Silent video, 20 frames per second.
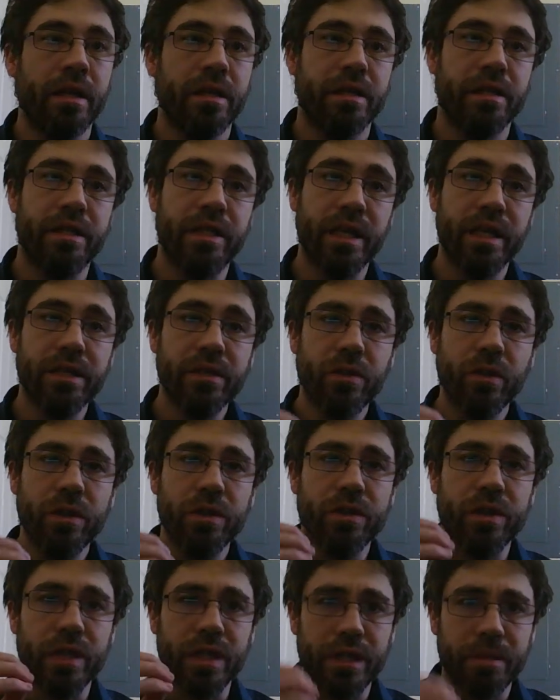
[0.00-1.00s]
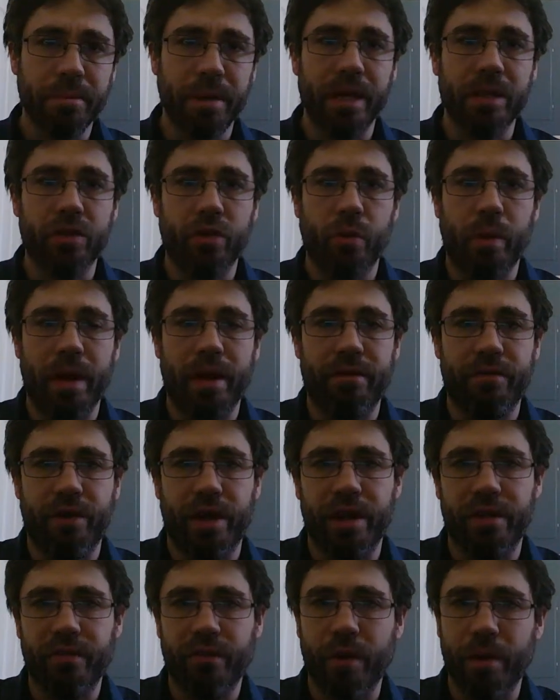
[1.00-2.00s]
Z-scores are a special way of
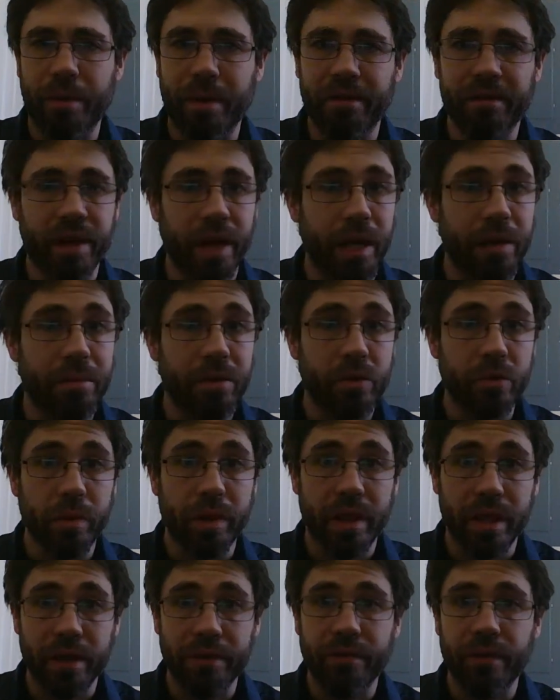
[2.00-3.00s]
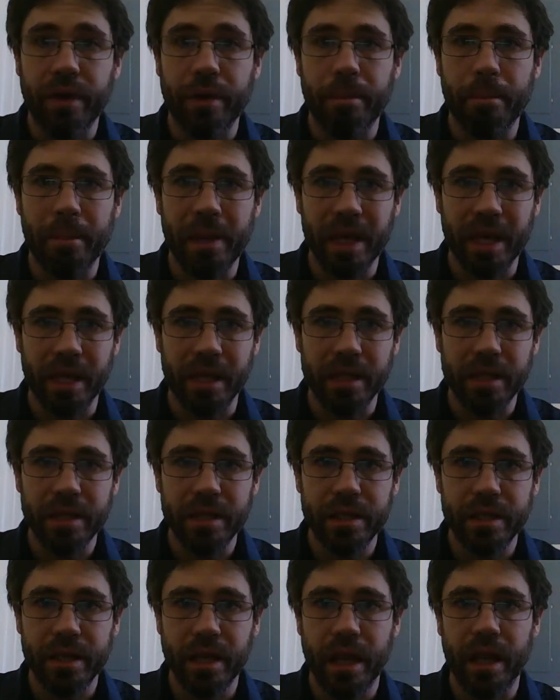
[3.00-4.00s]
transforming variables with different
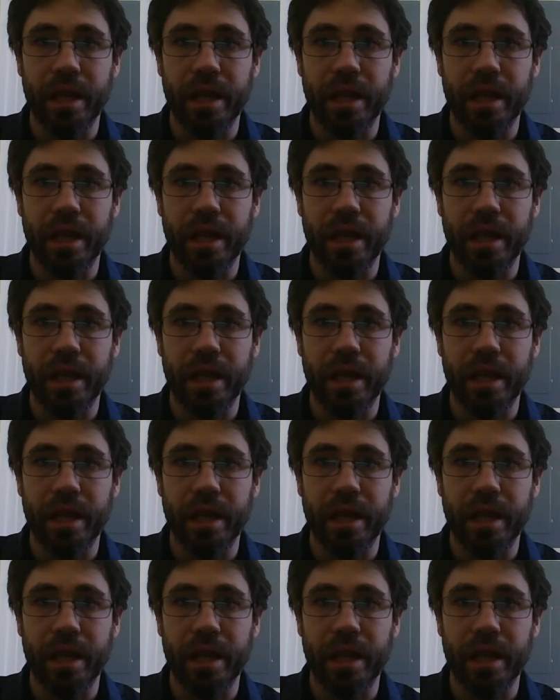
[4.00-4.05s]
means